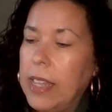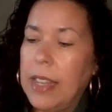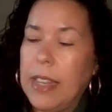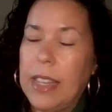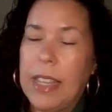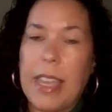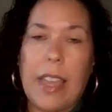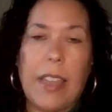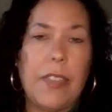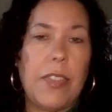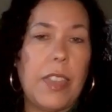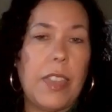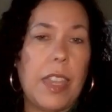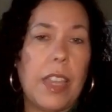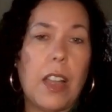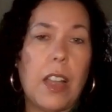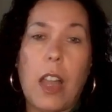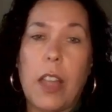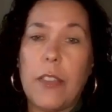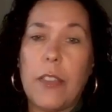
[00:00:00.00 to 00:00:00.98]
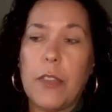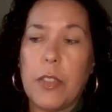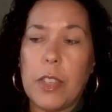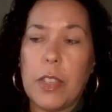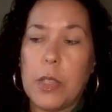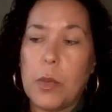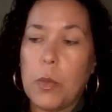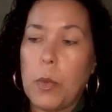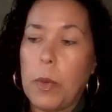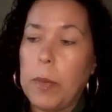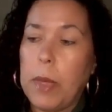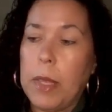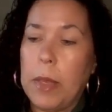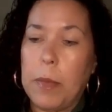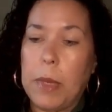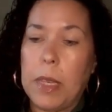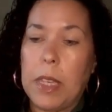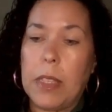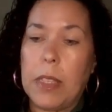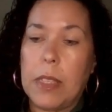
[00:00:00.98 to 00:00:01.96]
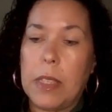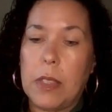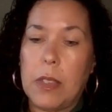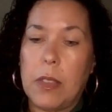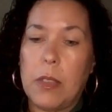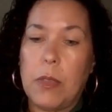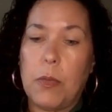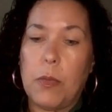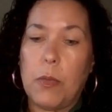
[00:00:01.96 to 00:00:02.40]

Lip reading: and again, thank God for this woman, because